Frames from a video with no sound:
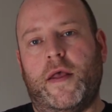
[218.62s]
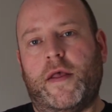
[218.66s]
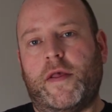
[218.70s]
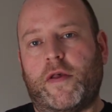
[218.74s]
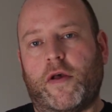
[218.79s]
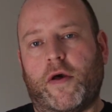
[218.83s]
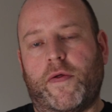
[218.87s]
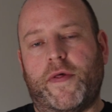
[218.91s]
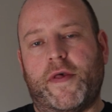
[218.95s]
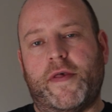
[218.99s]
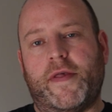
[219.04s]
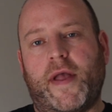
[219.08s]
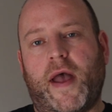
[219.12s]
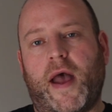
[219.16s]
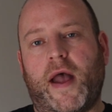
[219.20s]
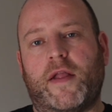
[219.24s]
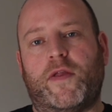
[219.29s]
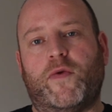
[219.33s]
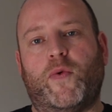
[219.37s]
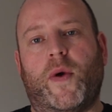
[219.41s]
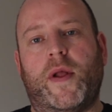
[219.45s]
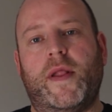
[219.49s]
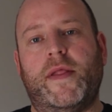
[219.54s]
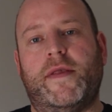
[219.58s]
So at the
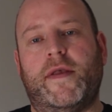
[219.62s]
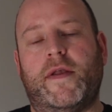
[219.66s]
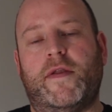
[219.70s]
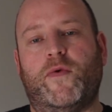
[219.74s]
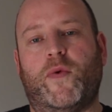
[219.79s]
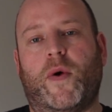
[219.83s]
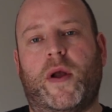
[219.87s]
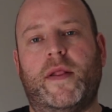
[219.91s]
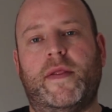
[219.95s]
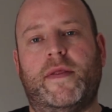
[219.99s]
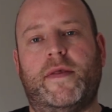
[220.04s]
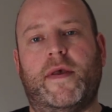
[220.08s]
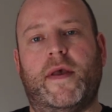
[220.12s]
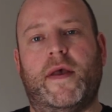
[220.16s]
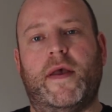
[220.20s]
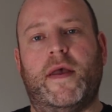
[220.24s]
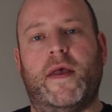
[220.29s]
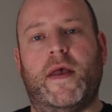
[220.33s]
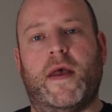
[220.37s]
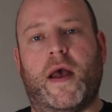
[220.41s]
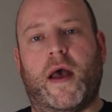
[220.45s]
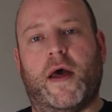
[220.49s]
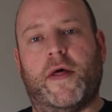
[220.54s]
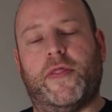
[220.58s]
start of twenty twenty
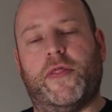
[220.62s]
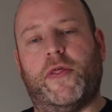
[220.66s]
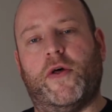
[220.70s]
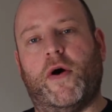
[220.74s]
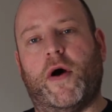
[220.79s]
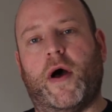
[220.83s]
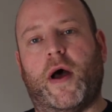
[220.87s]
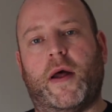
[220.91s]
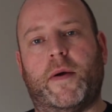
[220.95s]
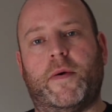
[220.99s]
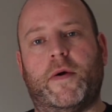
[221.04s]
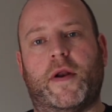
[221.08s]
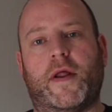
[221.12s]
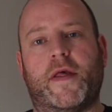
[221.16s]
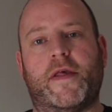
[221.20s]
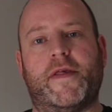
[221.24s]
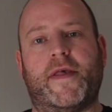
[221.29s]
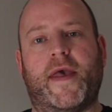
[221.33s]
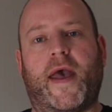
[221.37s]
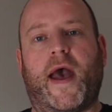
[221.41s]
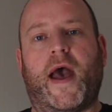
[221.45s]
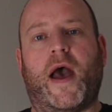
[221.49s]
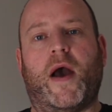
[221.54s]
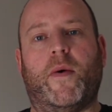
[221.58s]
I thought I'm going to
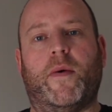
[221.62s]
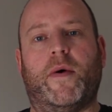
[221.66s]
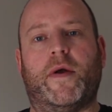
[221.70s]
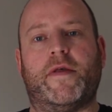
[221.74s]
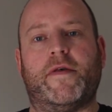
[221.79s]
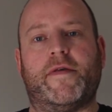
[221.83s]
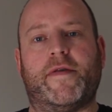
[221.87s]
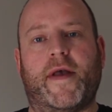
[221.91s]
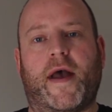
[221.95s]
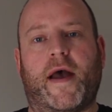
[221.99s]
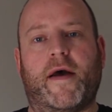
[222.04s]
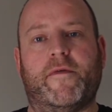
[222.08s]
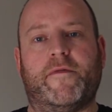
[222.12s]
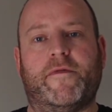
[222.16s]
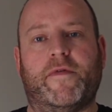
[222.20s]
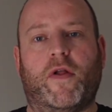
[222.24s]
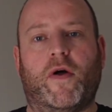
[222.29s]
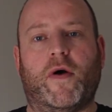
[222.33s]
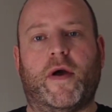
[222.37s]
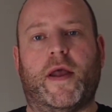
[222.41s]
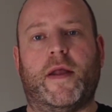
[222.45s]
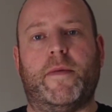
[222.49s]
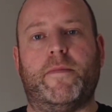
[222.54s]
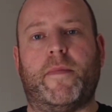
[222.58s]
set out and start
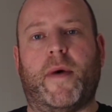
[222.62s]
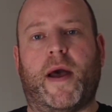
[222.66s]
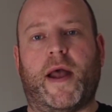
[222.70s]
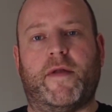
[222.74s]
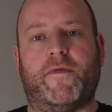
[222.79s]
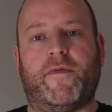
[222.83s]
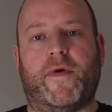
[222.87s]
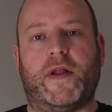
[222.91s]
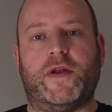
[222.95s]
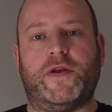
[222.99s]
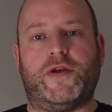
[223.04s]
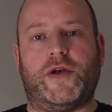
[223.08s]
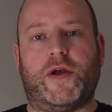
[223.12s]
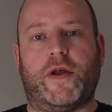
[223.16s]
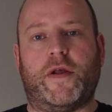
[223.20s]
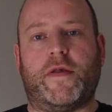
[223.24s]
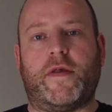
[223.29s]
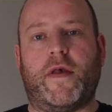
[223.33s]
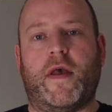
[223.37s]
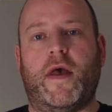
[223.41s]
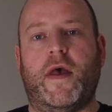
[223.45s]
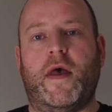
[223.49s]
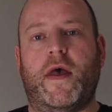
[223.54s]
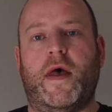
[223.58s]
vlogging my
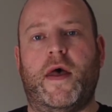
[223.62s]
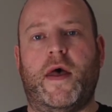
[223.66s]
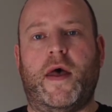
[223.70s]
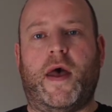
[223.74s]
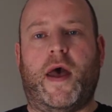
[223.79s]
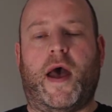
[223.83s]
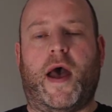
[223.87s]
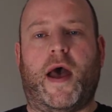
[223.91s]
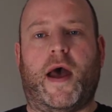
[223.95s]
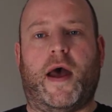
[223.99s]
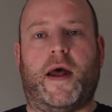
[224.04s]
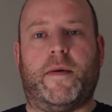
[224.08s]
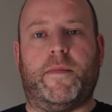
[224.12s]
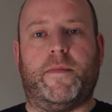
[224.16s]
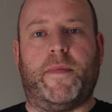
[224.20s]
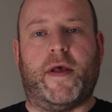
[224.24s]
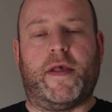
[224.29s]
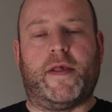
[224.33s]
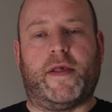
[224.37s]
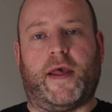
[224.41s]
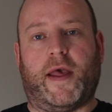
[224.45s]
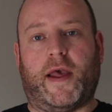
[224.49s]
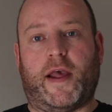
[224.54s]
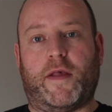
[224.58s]
adventures and
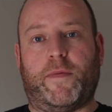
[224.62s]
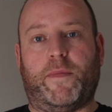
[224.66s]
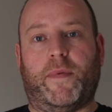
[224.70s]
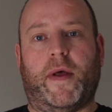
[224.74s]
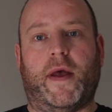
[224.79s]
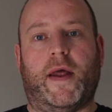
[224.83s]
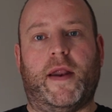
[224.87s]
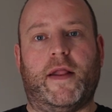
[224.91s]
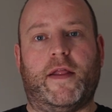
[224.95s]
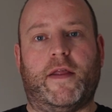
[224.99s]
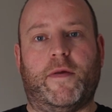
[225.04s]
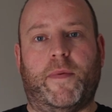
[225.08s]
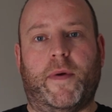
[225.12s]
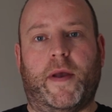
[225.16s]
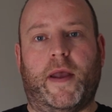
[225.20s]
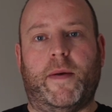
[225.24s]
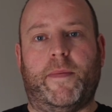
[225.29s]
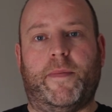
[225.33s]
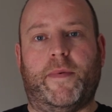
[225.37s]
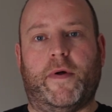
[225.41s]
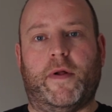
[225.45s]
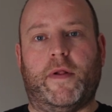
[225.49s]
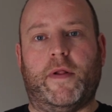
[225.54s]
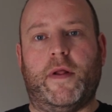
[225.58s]
basically explaining to
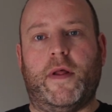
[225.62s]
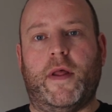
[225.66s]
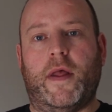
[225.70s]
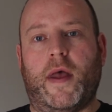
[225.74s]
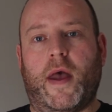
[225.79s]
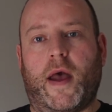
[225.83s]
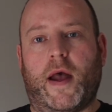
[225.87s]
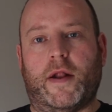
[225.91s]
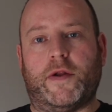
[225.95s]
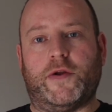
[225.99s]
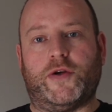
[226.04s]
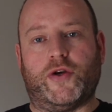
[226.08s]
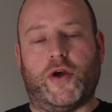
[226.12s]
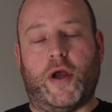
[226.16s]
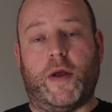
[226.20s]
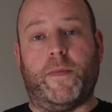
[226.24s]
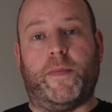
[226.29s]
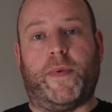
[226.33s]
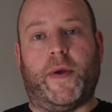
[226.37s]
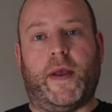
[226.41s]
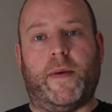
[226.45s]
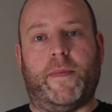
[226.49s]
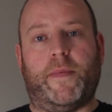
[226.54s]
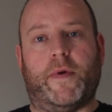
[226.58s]
people and
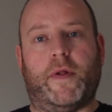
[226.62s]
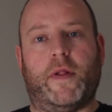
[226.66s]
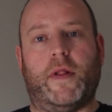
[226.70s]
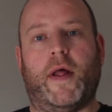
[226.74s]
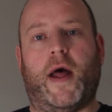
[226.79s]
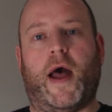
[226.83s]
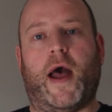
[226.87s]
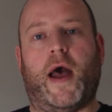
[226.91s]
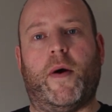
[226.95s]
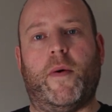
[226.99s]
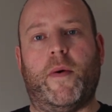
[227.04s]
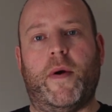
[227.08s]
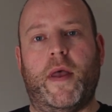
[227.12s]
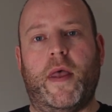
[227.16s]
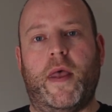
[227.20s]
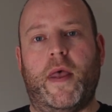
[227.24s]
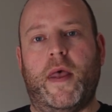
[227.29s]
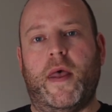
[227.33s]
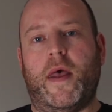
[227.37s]
showing people how